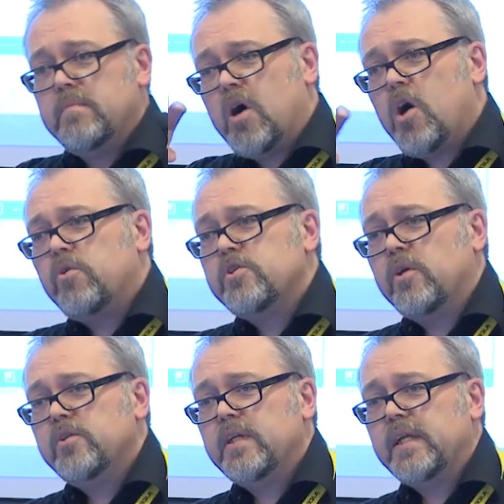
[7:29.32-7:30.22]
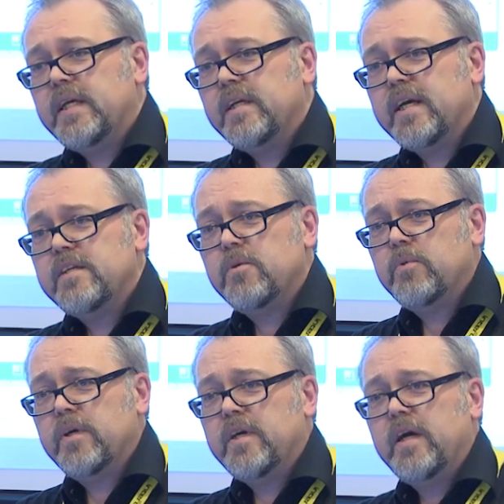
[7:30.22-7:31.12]
horizontally, as it
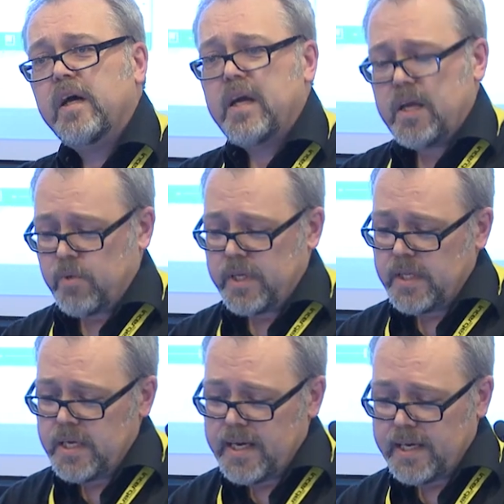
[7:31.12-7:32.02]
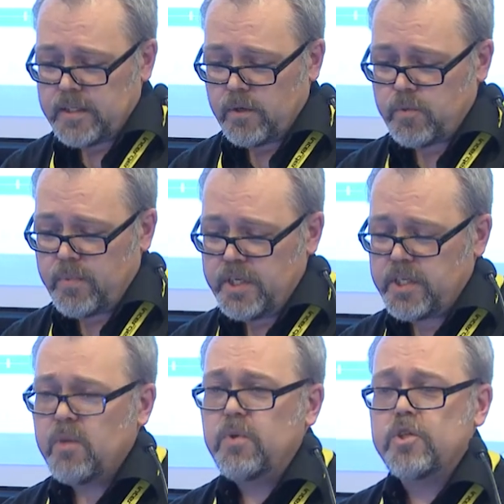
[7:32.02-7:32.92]
were, within the Excel
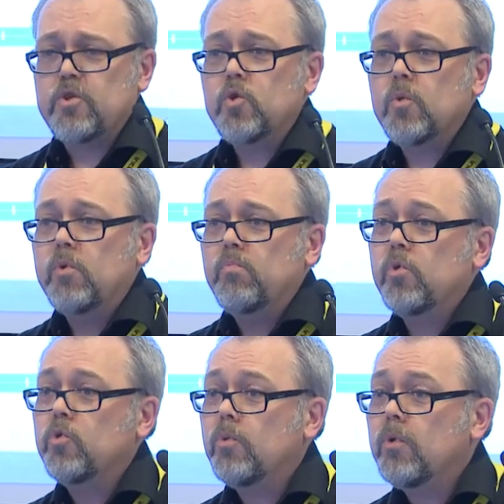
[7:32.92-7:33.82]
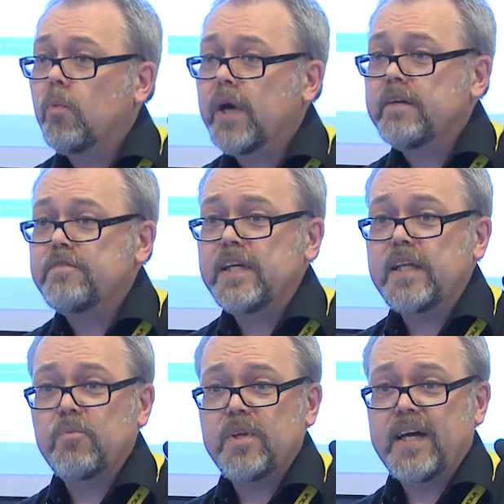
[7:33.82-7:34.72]
spreadsheet, which is a more normal way of
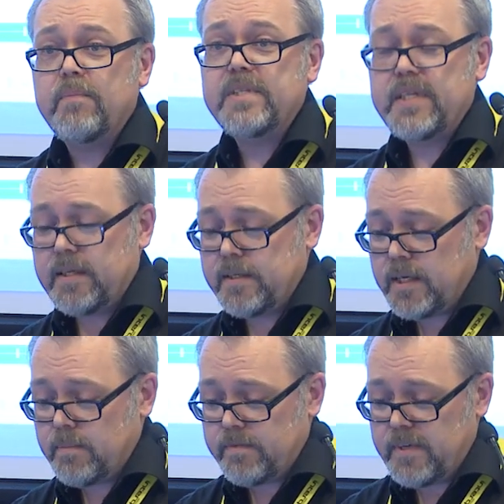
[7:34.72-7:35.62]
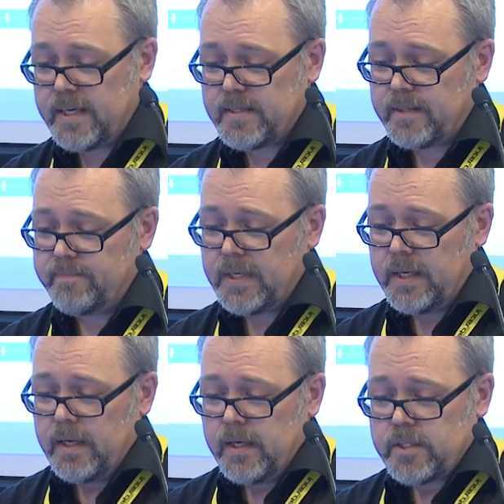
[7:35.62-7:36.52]
dealing with that particular type of data.
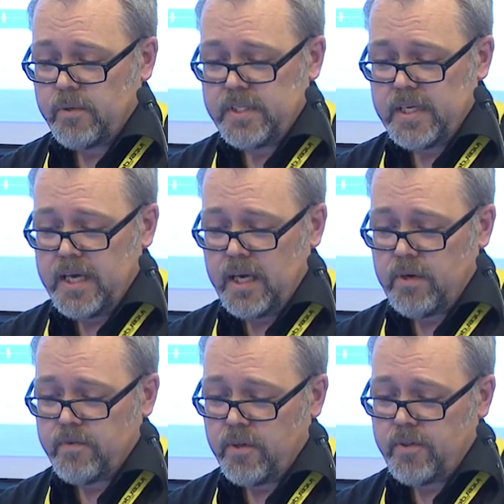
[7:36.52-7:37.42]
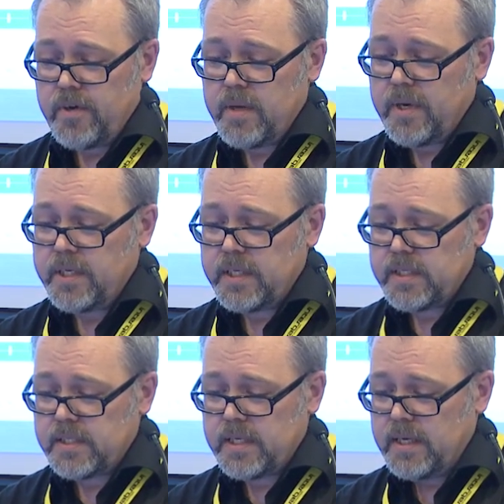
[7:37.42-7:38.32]
So we see here I've got 3
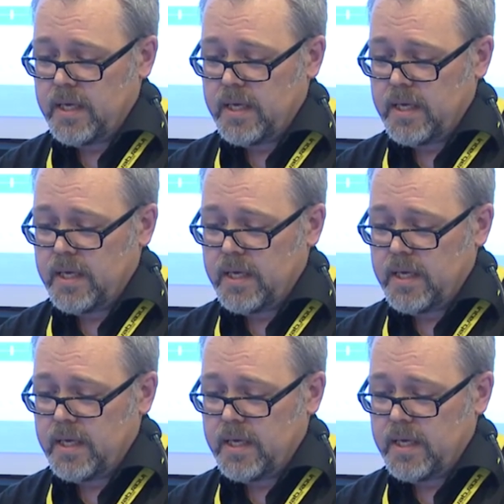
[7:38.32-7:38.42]
budgets.